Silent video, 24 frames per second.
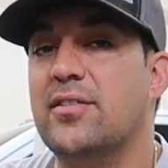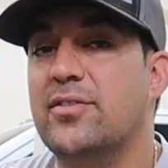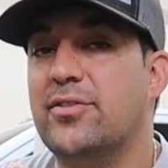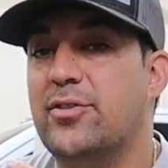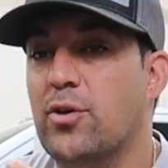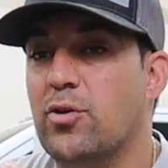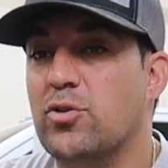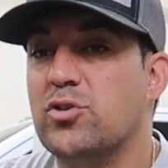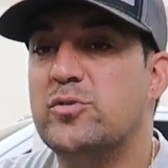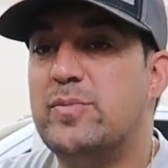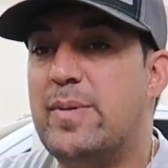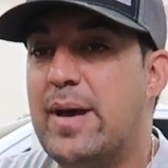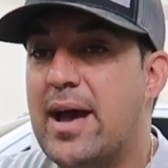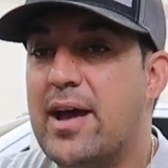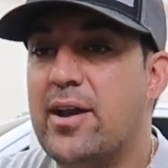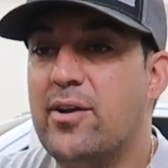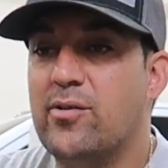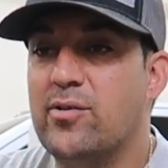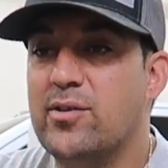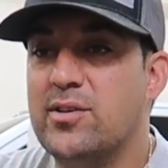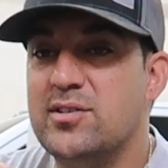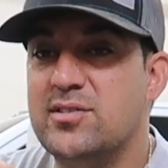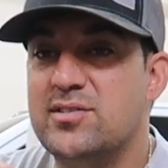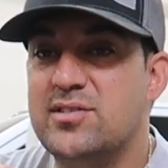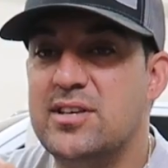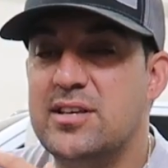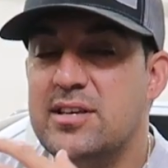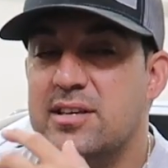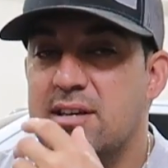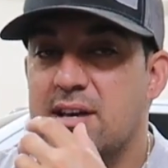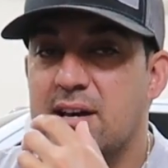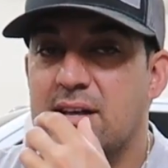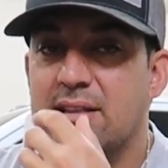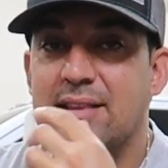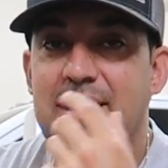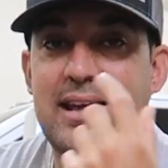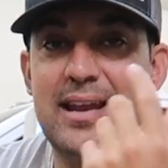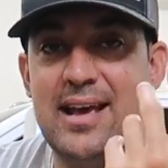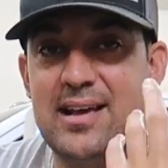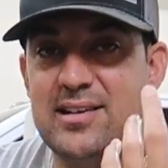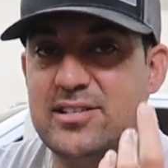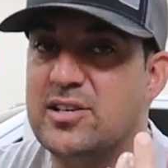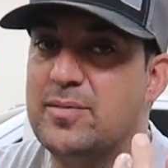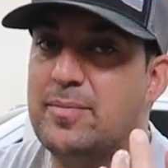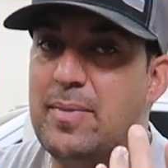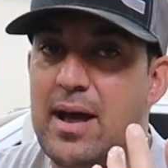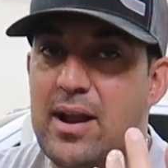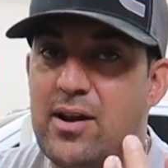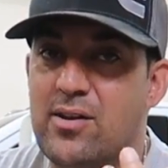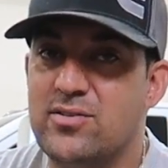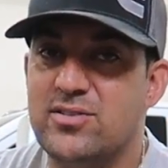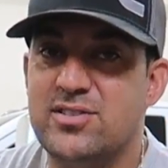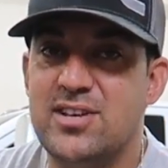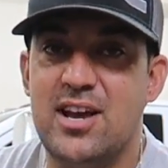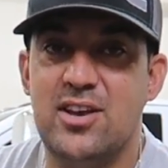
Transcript: those batteries, the lead acid batteries,